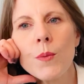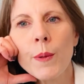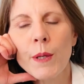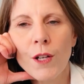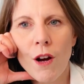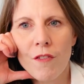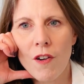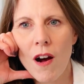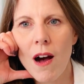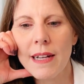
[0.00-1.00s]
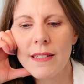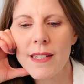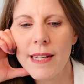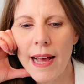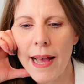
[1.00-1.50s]
we were going to go for a hike
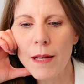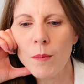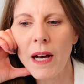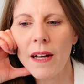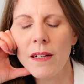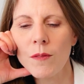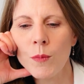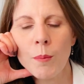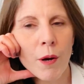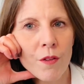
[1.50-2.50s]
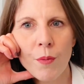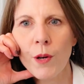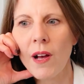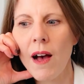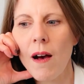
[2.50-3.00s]
today, but we both
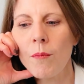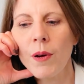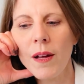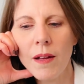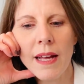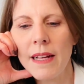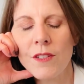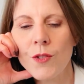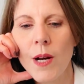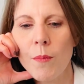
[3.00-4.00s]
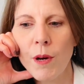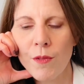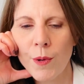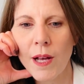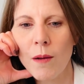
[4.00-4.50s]
woke up, Andrew and I
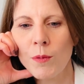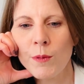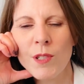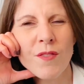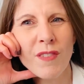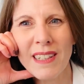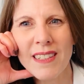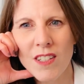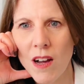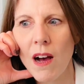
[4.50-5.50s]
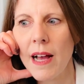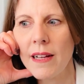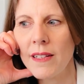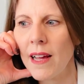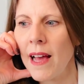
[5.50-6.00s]
both woke up, and we were just feeling
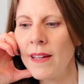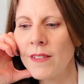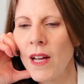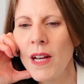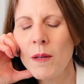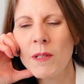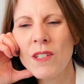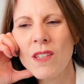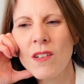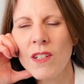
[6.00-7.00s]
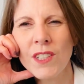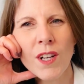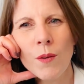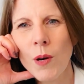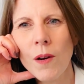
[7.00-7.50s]
tired, and we just thought, you
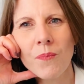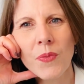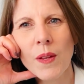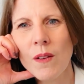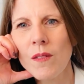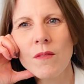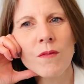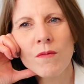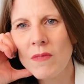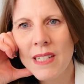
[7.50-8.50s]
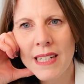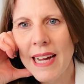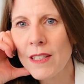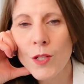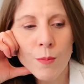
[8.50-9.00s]
know what, today
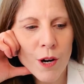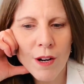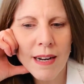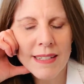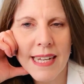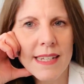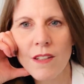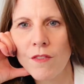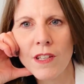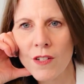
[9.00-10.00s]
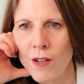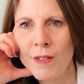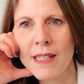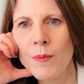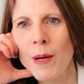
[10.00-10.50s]
and tomorrow are days off. There's no
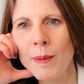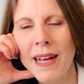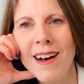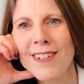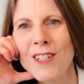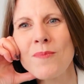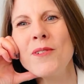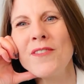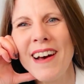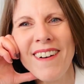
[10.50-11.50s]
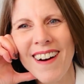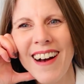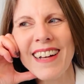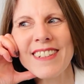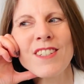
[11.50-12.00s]
reason why we can't just move our
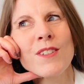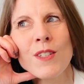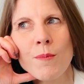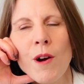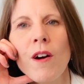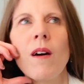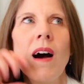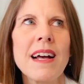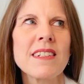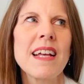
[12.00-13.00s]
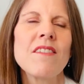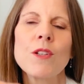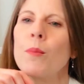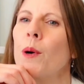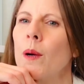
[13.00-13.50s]
hike tomorrow. I actually have an
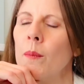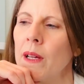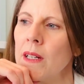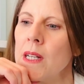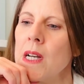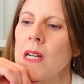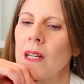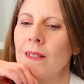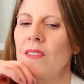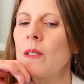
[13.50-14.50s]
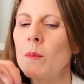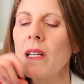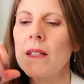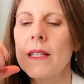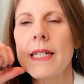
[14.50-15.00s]
appointment kind of in the
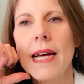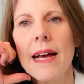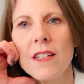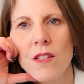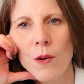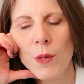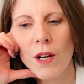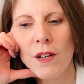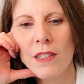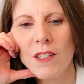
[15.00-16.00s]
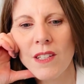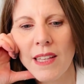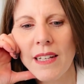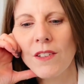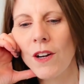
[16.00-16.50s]
middle of the day, so we're going to
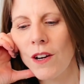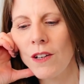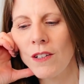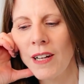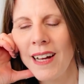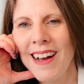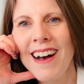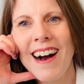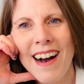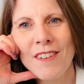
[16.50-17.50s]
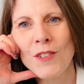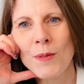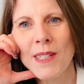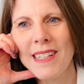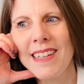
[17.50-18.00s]
then go
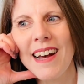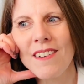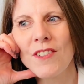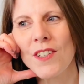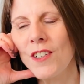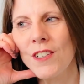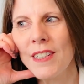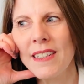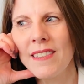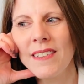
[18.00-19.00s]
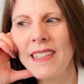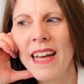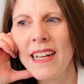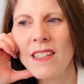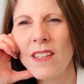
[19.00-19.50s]
afterwards in the afternoon. And
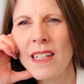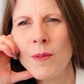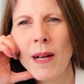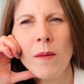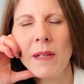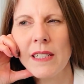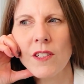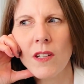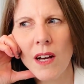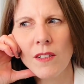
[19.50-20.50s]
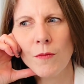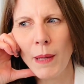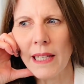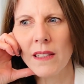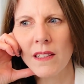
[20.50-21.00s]
yeah, so that's what I mean, just kind of
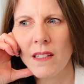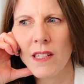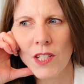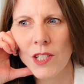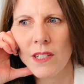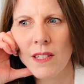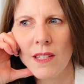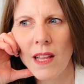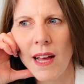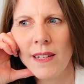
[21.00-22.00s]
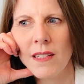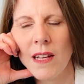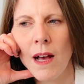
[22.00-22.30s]
making decisions that